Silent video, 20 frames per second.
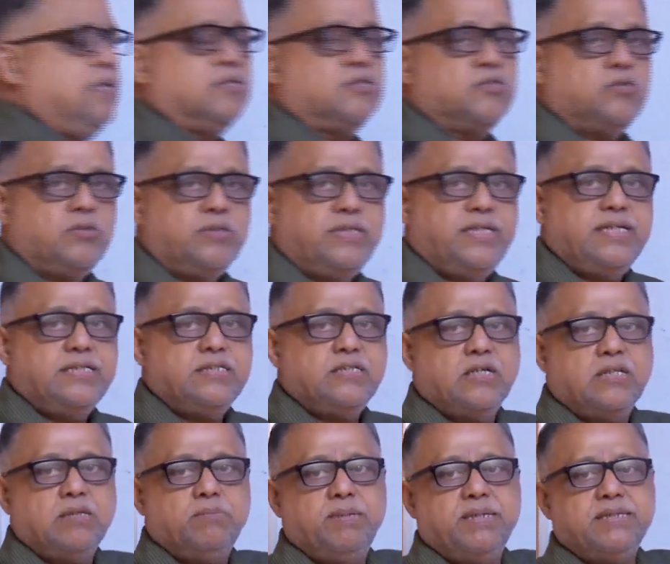So these
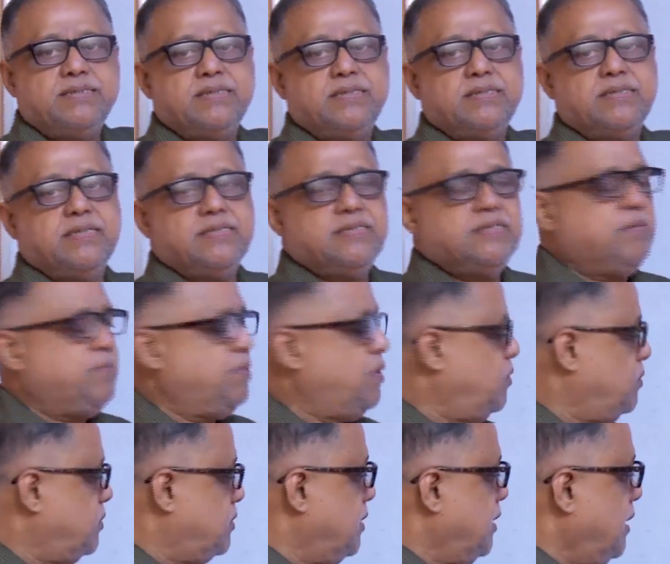are the basic things
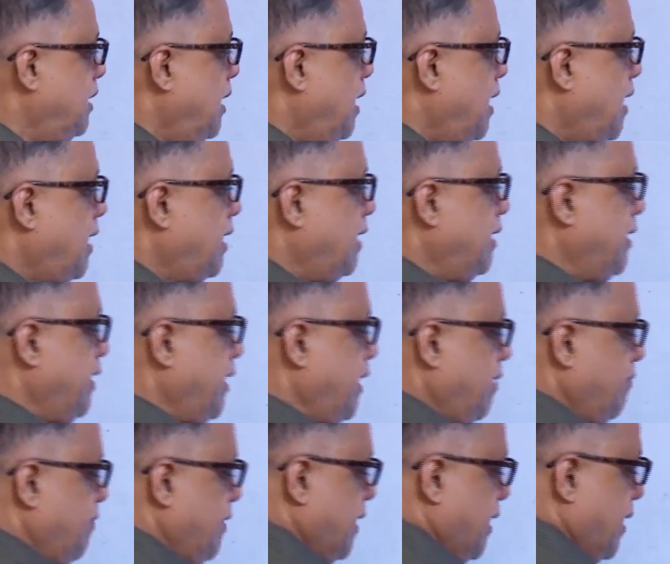about, and
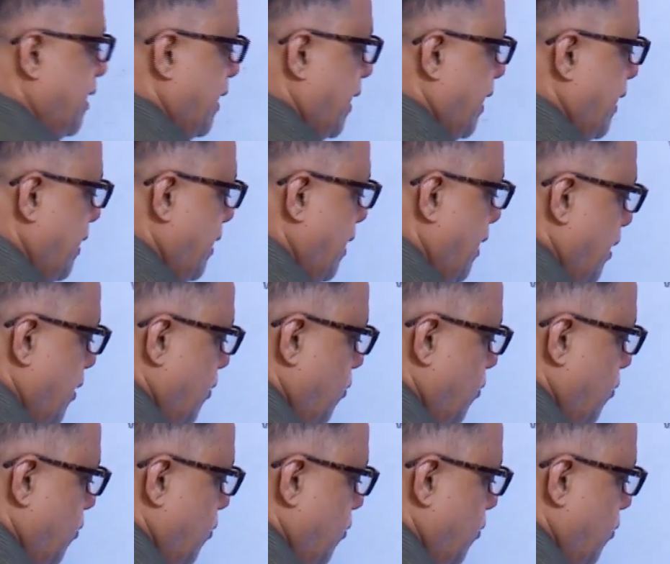here we can write